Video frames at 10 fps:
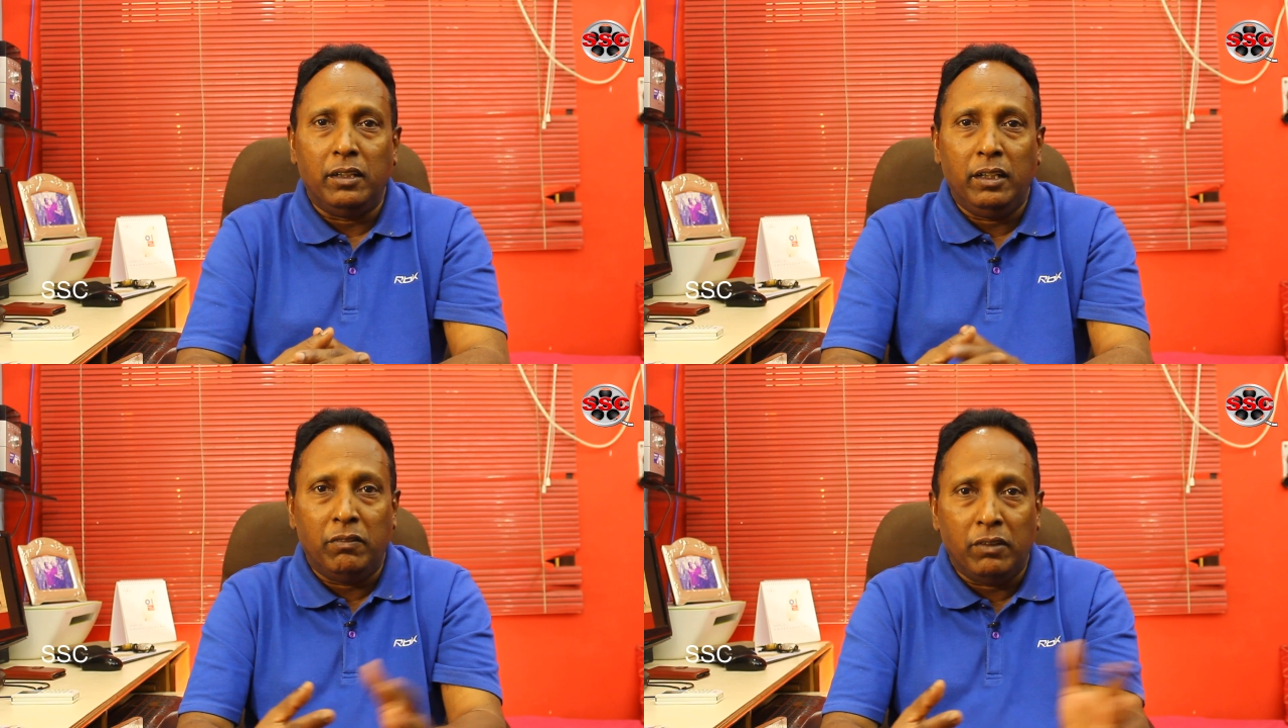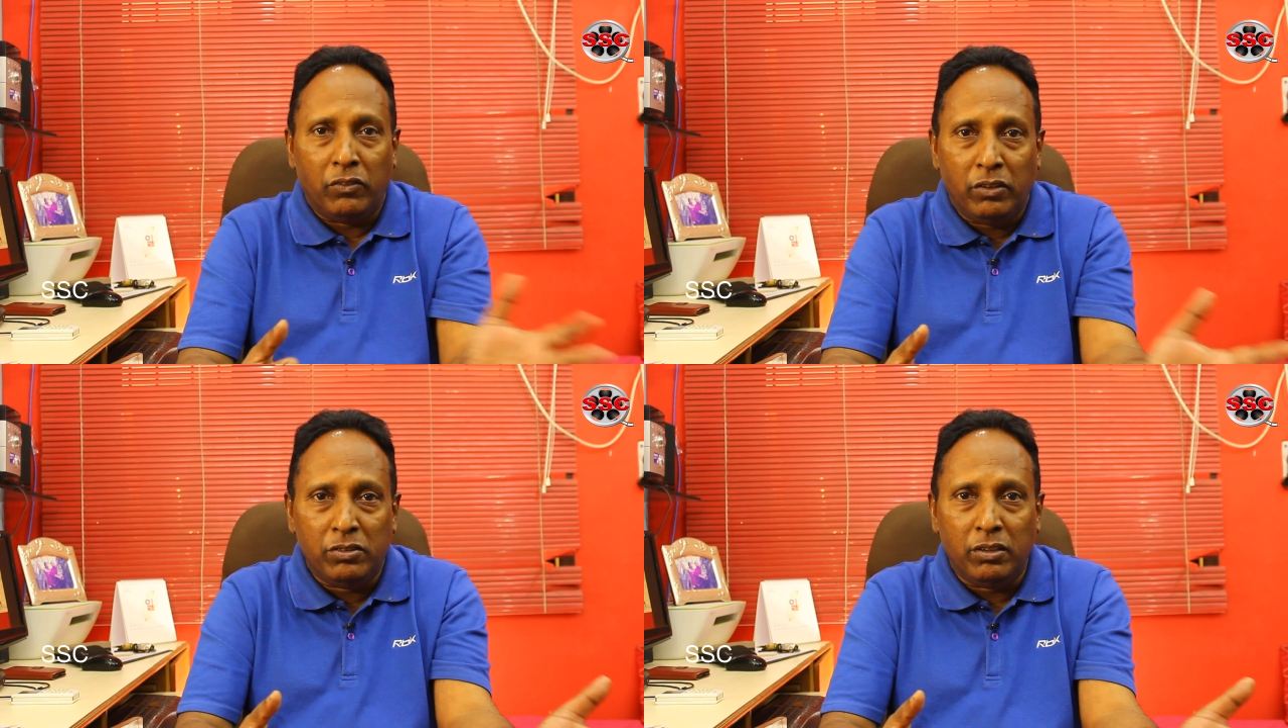
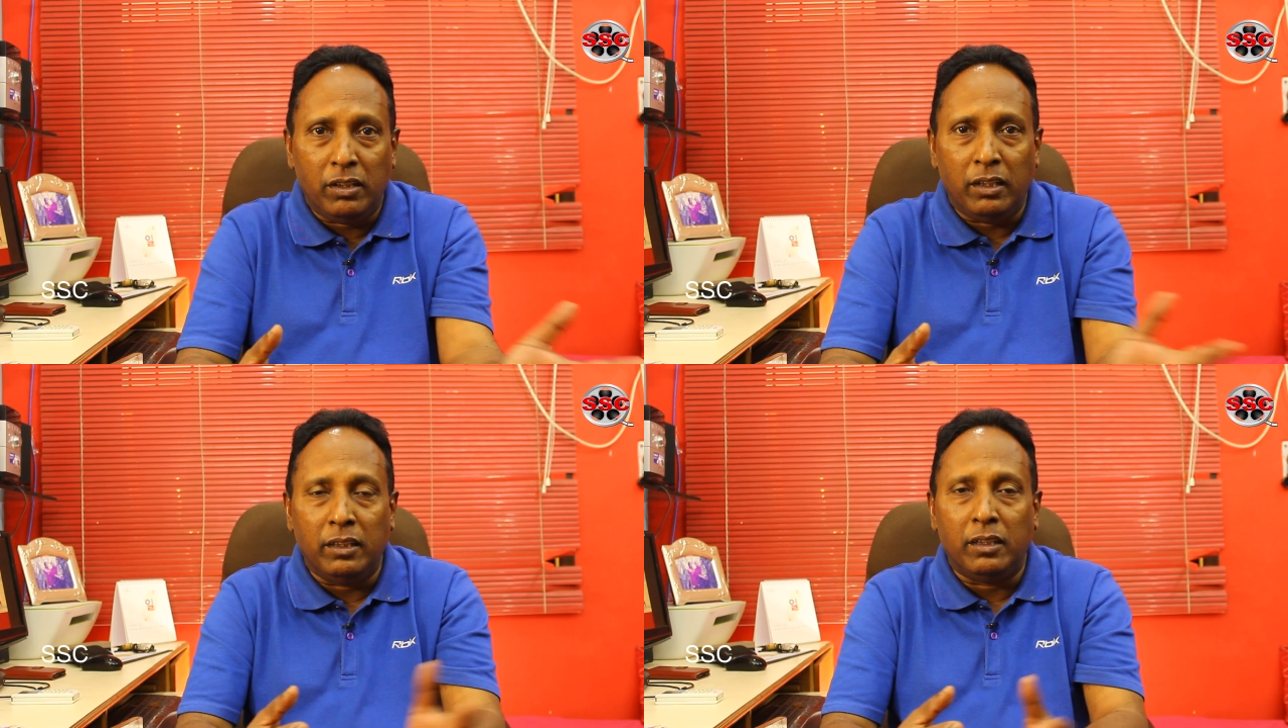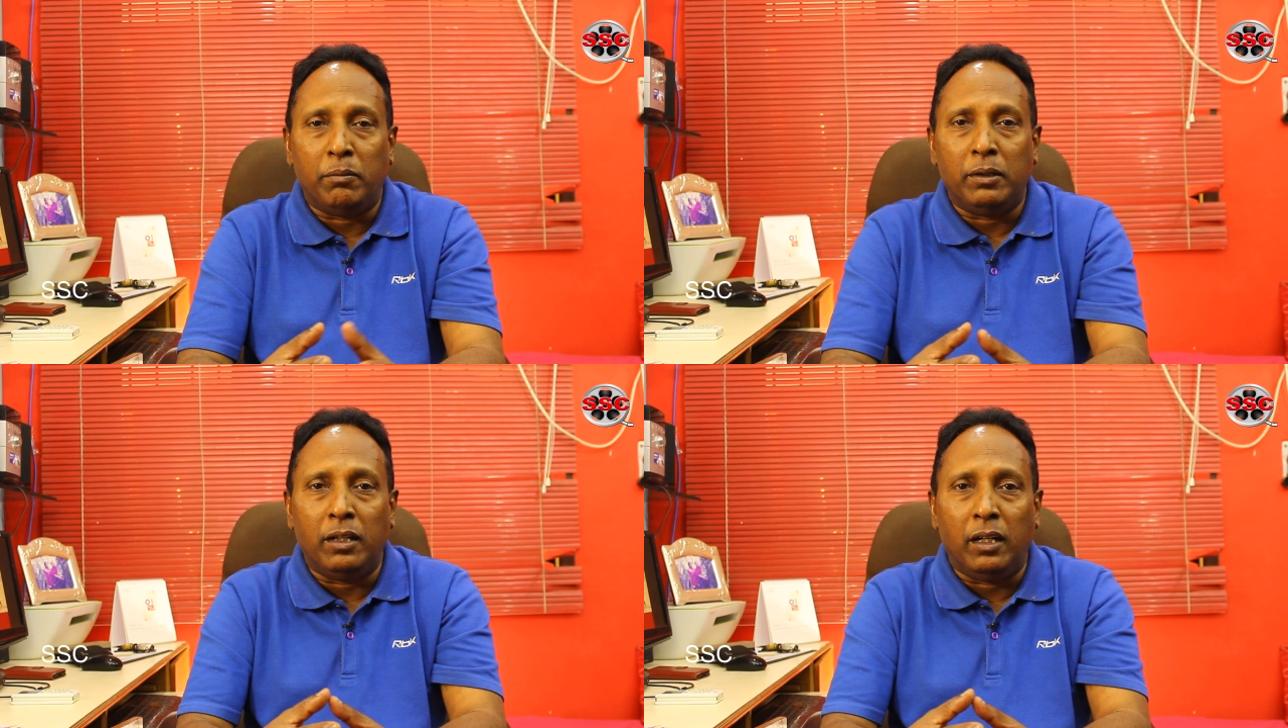Even recently in
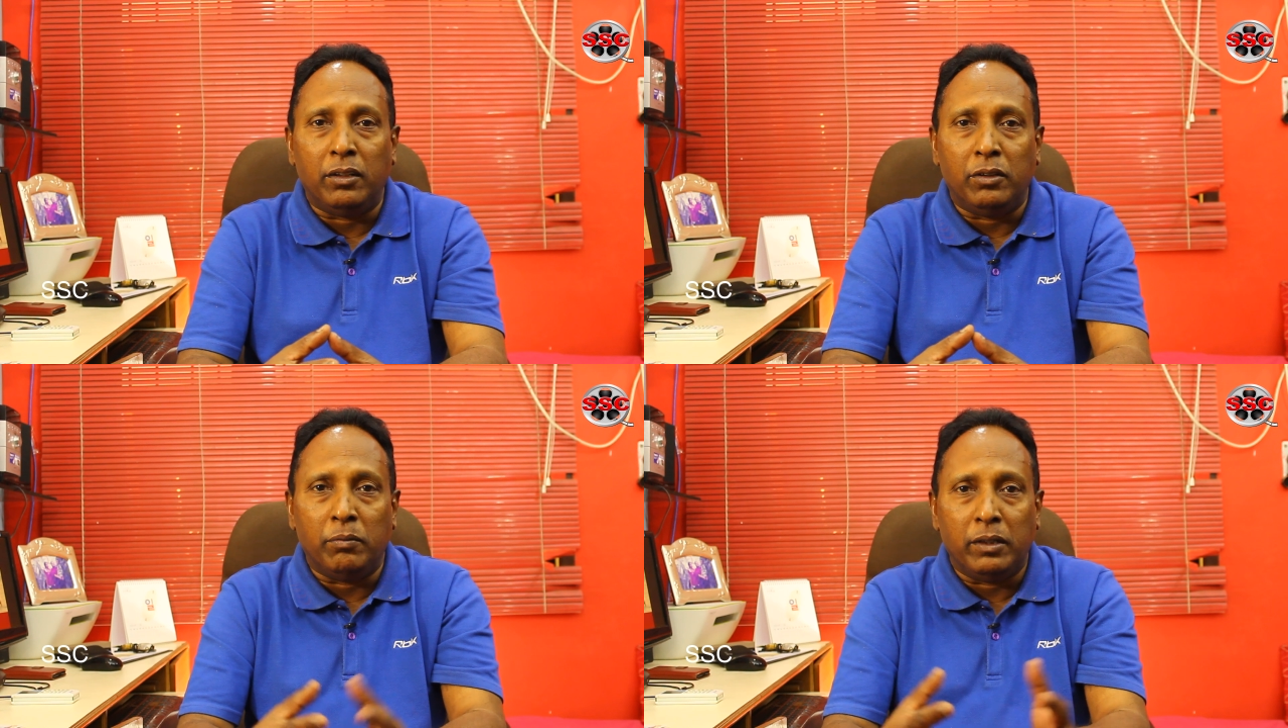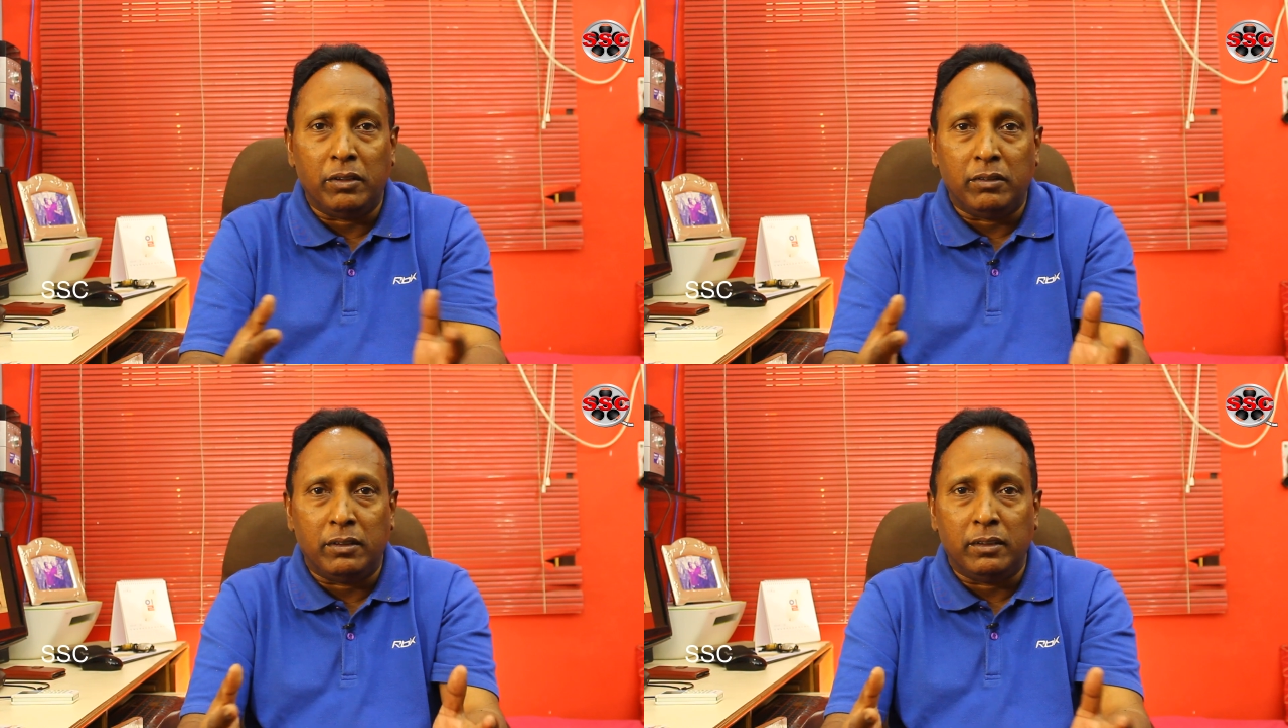Tamil Nadu, you
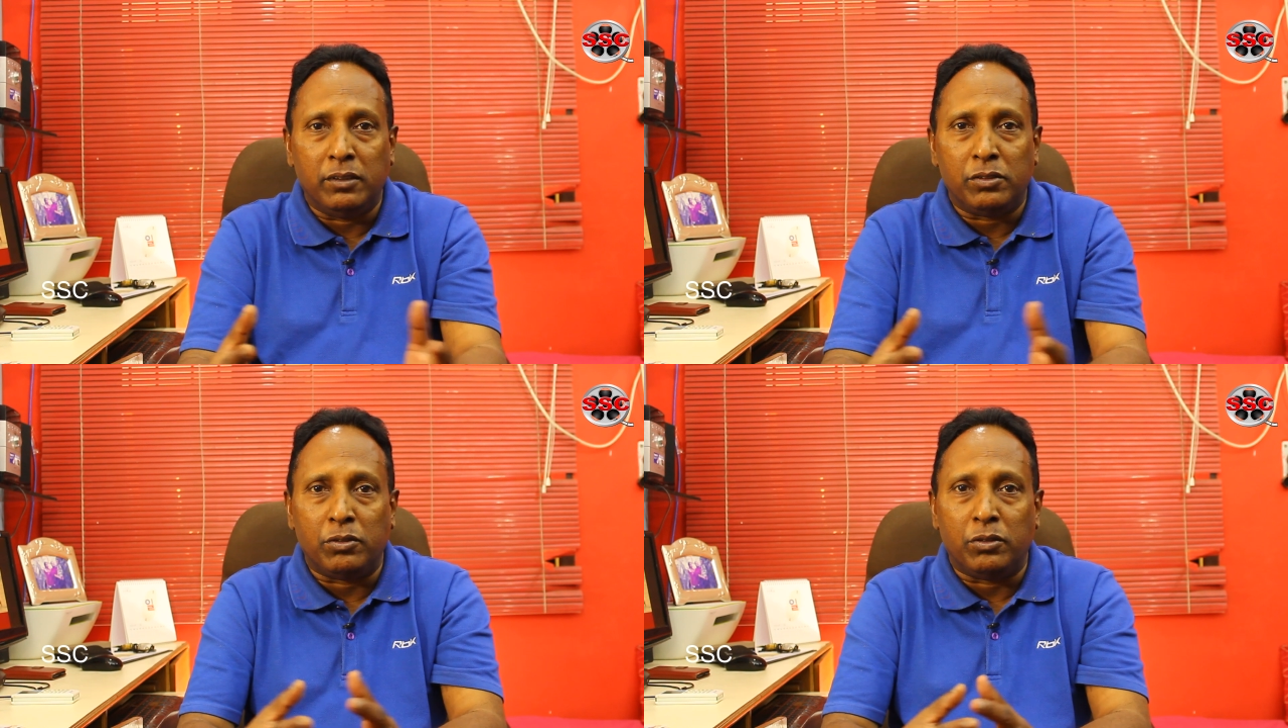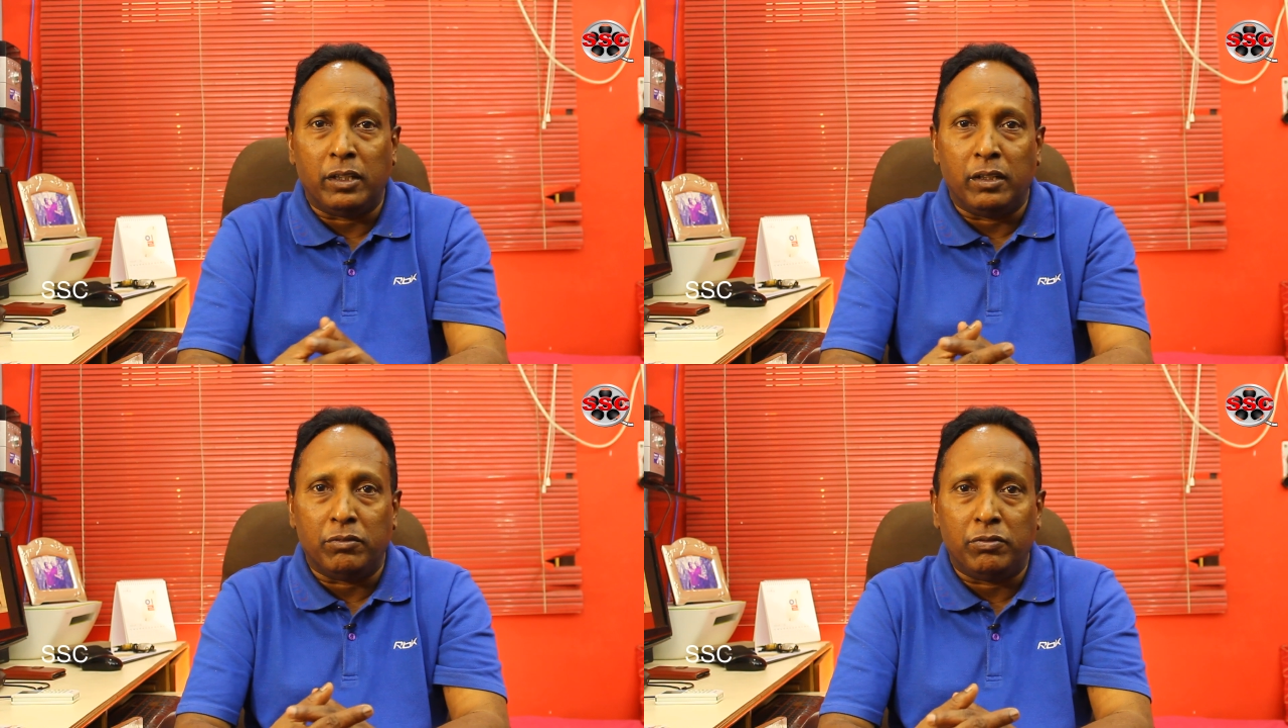might have heard the
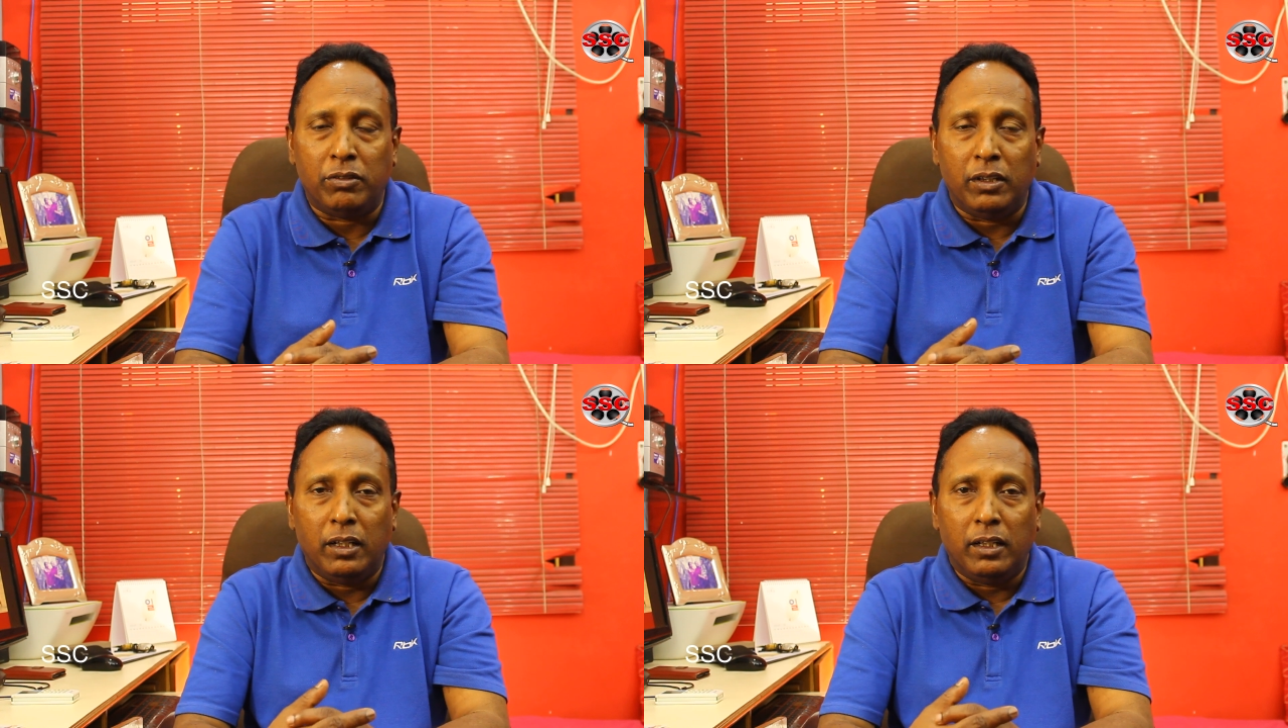story of